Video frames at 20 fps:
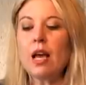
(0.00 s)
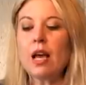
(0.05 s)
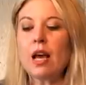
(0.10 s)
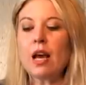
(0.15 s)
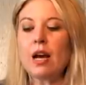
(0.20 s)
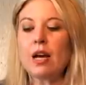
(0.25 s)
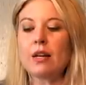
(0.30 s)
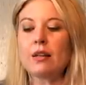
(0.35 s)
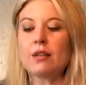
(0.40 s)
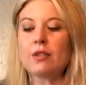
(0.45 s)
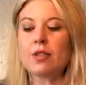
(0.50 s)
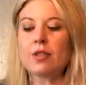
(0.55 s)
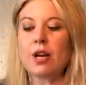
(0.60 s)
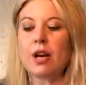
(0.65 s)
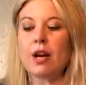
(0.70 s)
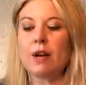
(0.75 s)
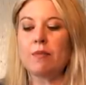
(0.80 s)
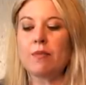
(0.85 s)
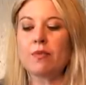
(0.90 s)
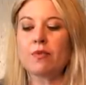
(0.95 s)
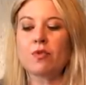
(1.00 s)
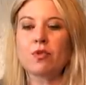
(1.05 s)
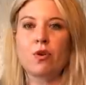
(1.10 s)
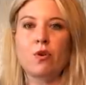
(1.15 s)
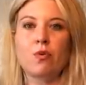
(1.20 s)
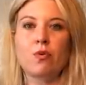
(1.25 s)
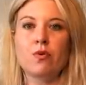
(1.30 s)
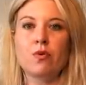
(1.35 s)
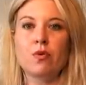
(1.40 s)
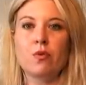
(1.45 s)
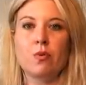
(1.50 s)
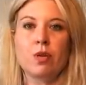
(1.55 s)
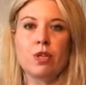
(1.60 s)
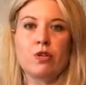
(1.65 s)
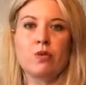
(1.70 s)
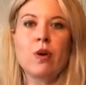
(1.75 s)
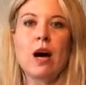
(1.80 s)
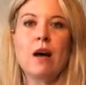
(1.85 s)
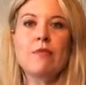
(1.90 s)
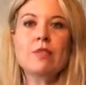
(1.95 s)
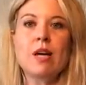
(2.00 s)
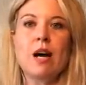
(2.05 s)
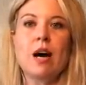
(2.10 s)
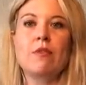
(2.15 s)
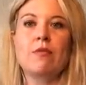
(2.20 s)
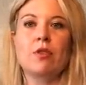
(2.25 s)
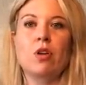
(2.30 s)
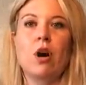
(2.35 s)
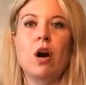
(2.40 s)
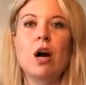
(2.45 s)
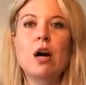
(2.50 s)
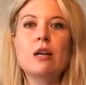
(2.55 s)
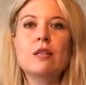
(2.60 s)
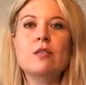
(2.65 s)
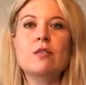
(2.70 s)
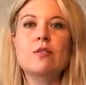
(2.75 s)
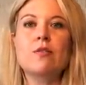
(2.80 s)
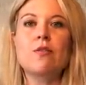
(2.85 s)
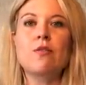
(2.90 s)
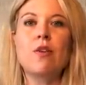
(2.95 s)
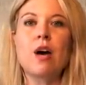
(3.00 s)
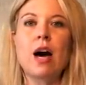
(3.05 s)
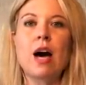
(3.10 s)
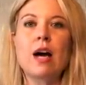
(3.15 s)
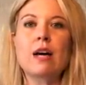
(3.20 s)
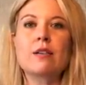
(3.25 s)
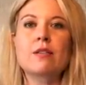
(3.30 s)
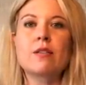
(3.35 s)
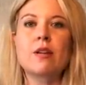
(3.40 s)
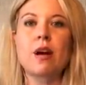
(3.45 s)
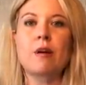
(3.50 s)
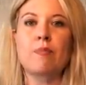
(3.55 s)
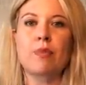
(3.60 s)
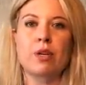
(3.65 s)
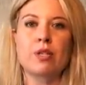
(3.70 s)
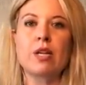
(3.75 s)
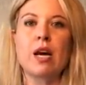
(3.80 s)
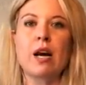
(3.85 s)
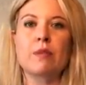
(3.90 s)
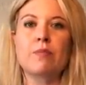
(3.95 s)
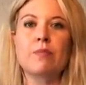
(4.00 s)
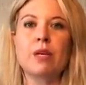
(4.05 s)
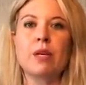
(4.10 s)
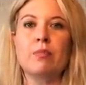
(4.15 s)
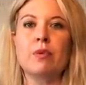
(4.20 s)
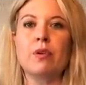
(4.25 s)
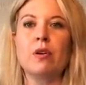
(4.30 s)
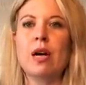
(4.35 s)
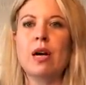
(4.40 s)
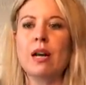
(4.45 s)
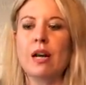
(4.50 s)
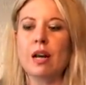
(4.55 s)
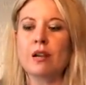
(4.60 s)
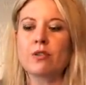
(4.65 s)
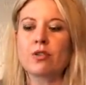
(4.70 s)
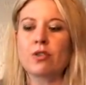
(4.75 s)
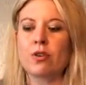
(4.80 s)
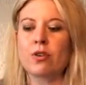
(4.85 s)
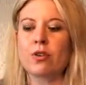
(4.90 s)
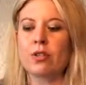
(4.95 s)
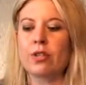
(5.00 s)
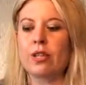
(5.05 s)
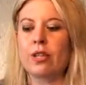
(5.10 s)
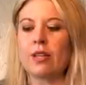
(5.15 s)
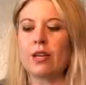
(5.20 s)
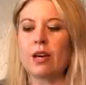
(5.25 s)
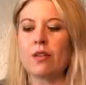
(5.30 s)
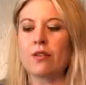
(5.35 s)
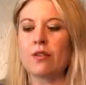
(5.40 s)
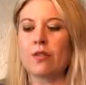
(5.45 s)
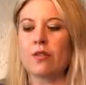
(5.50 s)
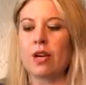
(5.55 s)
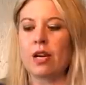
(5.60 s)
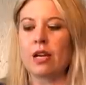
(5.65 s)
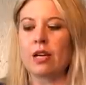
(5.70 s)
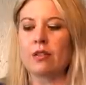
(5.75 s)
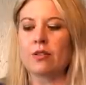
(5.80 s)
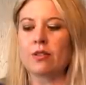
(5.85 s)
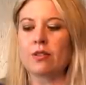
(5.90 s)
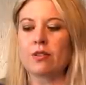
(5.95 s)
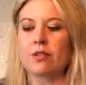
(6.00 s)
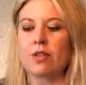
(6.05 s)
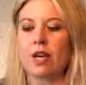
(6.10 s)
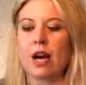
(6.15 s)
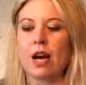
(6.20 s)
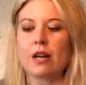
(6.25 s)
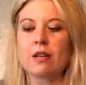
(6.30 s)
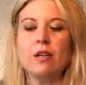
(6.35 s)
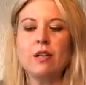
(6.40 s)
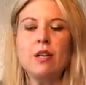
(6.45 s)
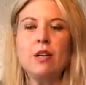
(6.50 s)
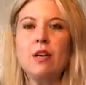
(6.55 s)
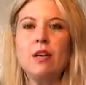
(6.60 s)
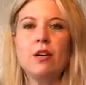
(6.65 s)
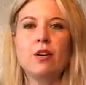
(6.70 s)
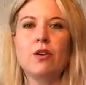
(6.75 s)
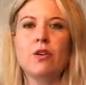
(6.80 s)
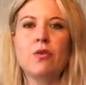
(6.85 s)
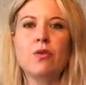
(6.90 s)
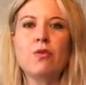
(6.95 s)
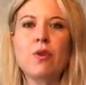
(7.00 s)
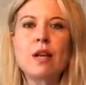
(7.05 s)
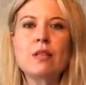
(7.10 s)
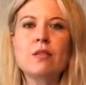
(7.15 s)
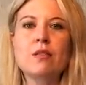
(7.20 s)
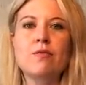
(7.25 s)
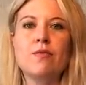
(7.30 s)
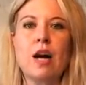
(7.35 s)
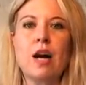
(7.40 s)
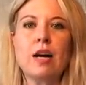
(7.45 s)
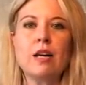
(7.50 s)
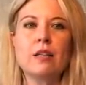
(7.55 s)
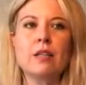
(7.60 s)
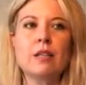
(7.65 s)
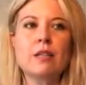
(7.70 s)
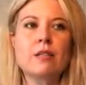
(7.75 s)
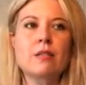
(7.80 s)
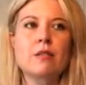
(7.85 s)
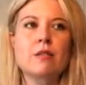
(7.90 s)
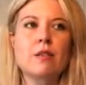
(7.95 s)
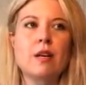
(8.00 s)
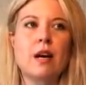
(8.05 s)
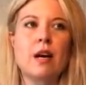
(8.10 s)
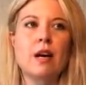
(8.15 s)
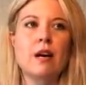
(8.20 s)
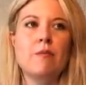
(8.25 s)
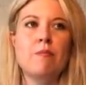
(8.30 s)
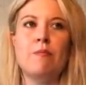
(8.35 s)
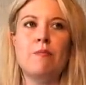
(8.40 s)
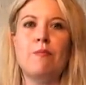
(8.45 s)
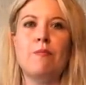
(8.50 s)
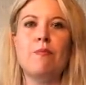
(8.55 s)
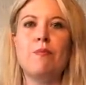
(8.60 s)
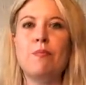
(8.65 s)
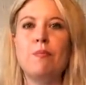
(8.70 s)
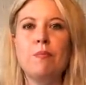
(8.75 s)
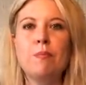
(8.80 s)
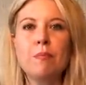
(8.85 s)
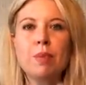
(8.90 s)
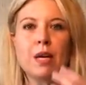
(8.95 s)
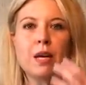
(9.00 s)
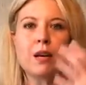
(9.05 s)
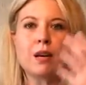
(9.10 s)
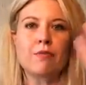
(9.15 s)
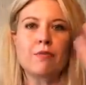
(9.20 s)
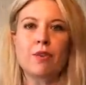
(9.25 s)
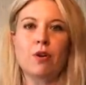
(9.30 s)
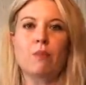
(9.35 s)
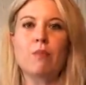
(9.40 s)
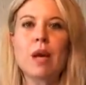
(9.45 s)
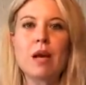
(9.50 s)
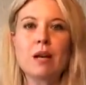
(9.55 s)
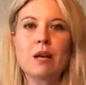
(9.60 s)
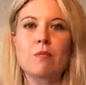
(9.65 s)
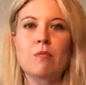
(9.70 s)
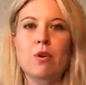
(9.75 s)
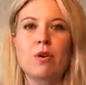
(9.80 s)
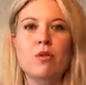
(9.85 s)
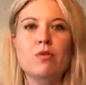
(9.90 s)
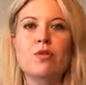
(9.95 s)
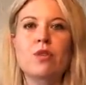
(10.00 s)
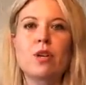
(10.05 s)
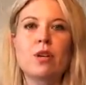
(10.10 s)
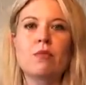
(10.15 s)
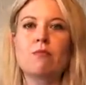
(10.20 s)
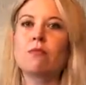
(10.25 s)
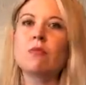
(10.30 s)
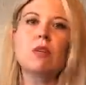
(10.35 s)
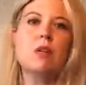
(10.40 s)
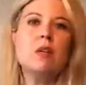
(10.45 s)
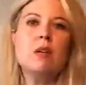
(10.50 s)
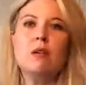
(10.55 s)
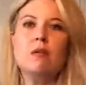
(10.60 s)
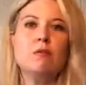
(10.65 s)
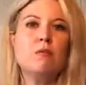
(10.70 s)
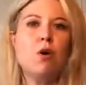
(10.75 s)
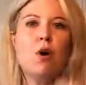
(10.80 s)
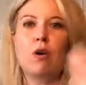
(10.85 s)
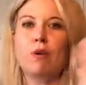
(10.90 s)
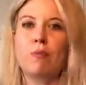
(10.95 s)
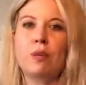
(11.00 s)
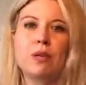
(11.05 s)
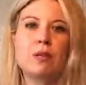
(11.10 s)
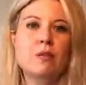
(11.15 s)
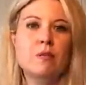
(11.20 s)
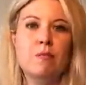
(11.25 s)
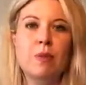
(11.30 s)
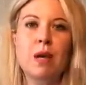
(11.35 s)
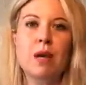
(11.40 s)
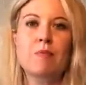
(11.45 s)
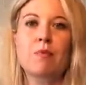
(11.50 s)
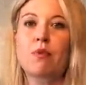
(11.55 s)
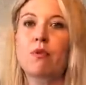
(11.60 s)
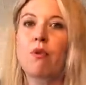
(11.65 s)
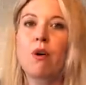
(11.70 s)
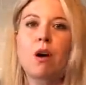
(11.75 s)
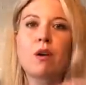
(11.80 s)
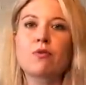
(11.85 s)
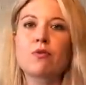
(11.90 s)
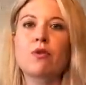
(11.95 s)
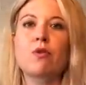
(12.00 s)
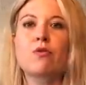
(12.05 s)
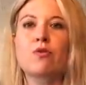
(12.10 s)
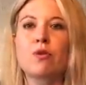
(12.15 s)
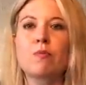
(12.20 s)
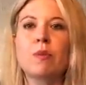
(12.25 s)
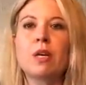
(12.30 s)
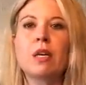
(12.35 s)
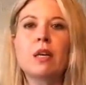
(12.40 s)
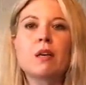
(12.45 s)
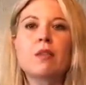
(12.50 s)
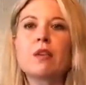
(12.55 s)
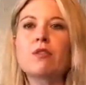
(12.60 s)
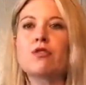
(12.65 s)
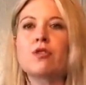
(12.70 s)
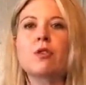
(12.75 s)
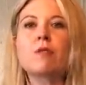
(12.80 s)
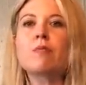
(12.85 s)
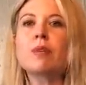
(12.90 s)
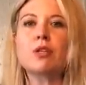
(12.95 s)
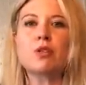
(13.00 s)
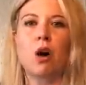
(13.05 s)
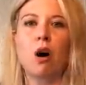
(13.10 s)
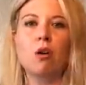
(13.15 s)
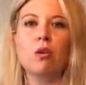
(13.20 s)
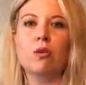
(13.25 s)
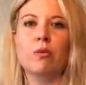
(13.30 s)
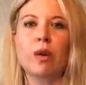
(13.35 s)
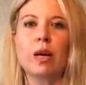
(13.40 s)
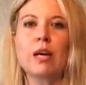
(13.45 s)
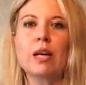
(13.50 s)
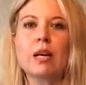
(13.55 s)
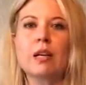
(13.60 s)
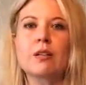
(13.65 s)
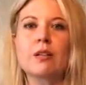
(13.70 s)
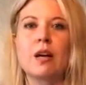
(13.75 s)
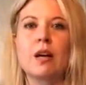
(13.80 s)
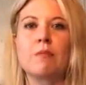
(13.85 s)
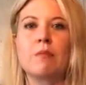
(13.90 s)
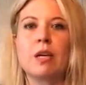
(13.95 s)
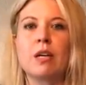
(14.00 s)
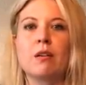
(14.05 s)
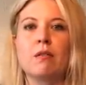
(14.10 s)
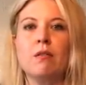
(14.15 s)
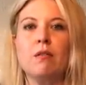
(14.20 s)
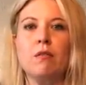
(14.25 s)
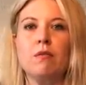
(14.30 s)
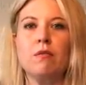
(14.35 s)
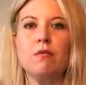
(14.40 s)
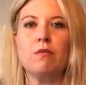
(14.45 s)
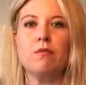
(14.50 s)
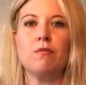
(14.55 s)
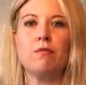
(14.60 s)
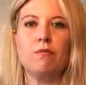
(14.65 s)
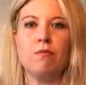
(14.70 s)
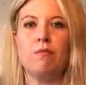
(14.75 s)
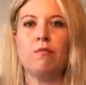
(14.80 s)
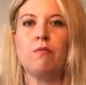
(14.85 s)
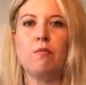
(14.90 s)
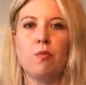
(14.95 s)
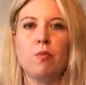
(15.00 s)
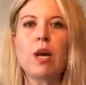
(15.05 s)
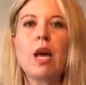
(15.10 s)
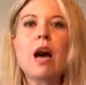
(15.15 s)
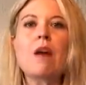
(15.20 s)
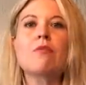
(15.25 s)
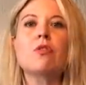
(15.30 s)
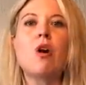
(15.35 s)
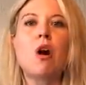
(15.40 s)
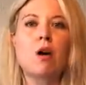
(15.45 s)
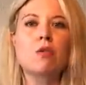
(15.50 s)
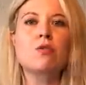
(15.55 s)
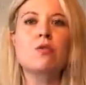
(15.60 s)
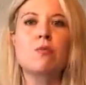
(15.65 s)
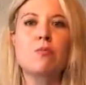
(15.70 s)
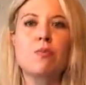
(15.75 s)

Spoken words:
And so we do have to have laws that protect people. And certainly the other thing is that, threats of violence, be it if they're made in person, on a piece of paper, or on social media, they shouldn't be tolerated. We have laws